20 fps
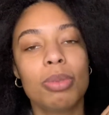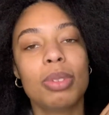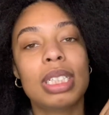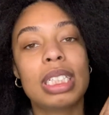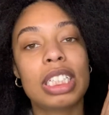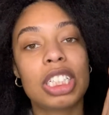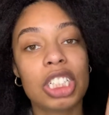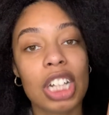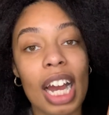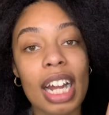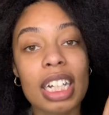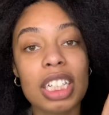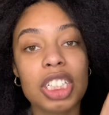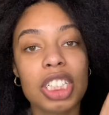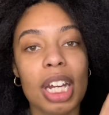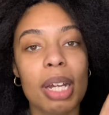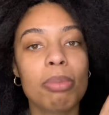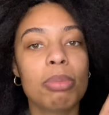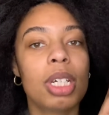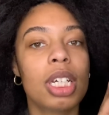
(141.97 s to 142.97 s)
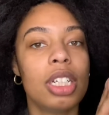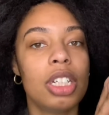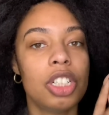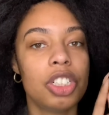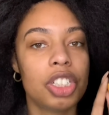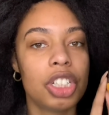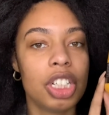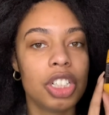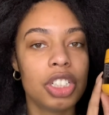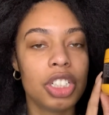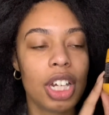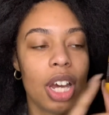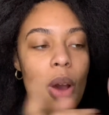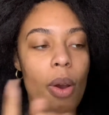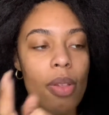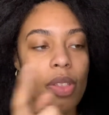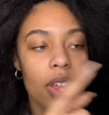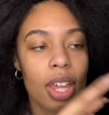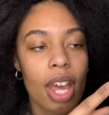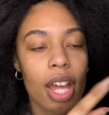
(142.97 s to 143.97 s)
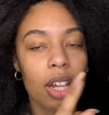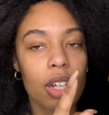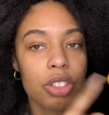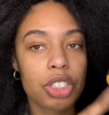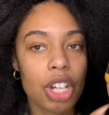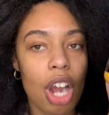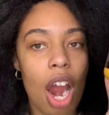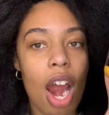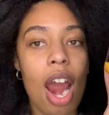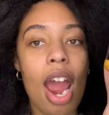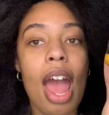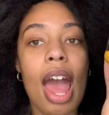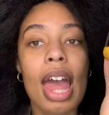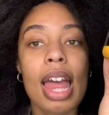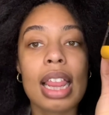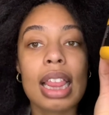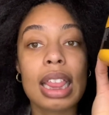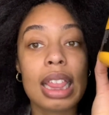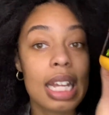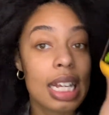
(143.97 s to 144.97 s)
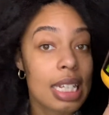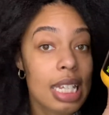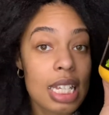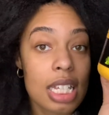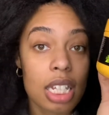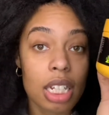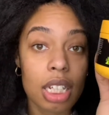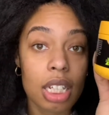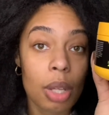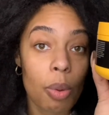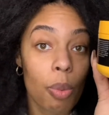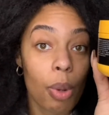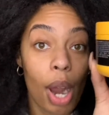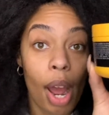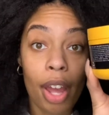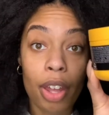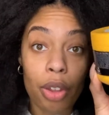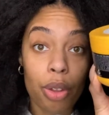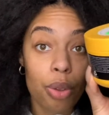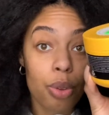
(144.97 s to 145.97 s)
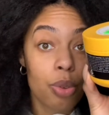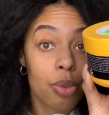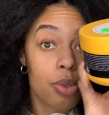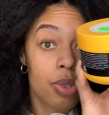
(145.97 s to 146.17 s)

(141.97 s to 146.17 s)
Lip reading: the Shine and Gem conditioning gel in the yellow jar. This is literally what I use